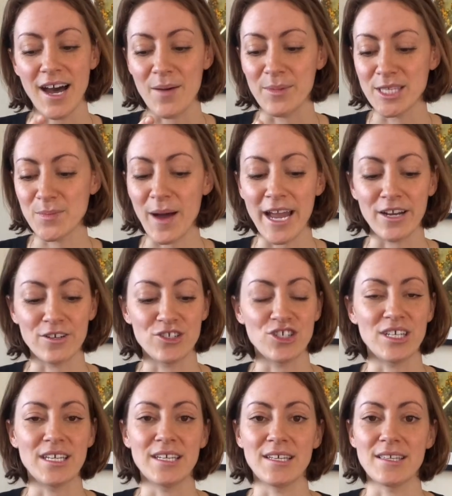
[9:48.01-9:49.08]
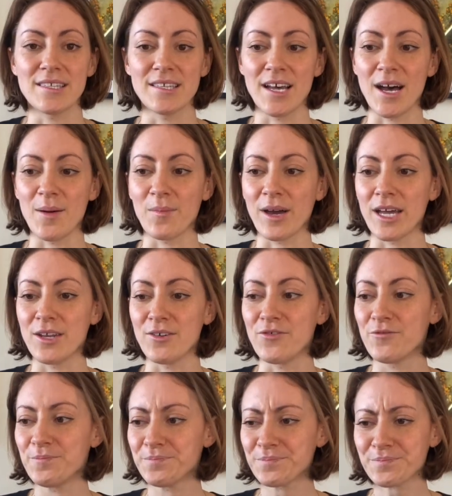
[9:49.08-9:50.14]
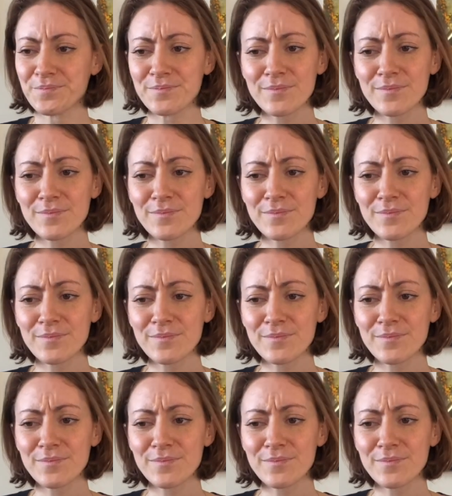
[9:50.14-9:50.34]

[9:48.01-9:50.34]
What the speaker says: inspired cheese, kind of